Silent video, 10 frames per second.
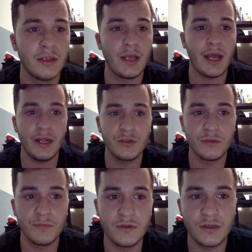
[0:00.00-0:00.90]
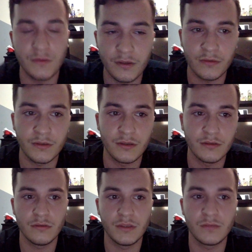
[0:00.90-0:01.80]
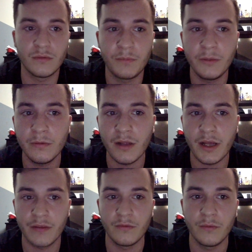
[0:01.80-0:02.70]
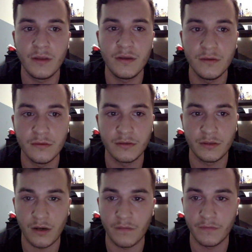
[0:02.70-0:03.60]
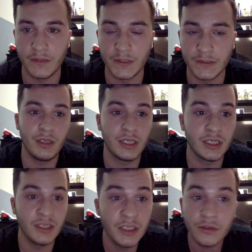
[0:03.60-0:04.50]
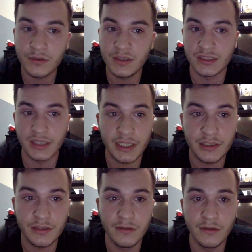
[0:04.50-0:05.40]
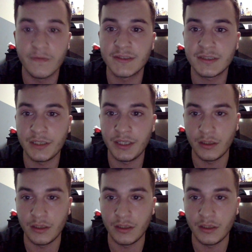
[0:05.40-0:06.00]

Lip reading: Attribution theory is when people act the way they do in conflict. It can increase likelihood of escalating